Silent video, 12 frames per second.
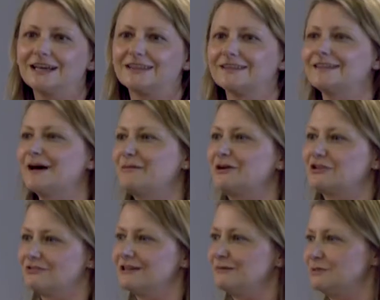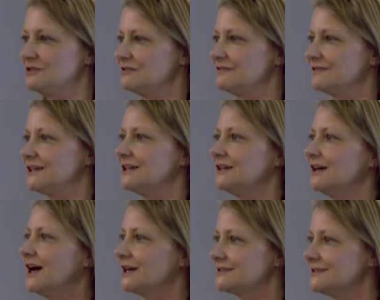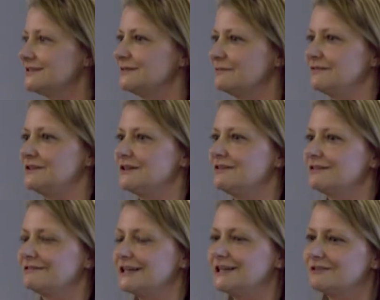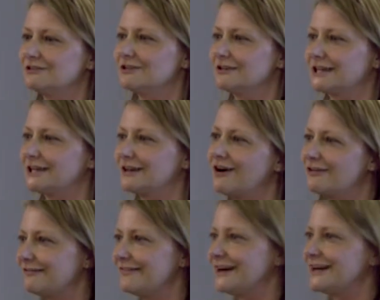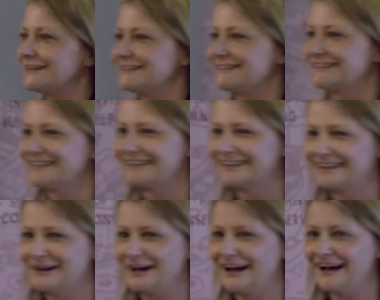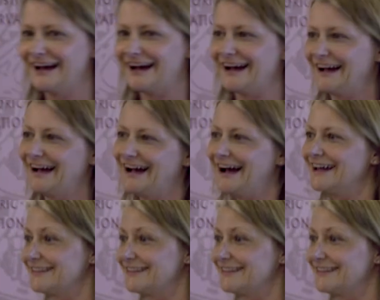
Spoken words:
I think that works really beautifully. I can see some of you don't agree. You're all looking horrified. I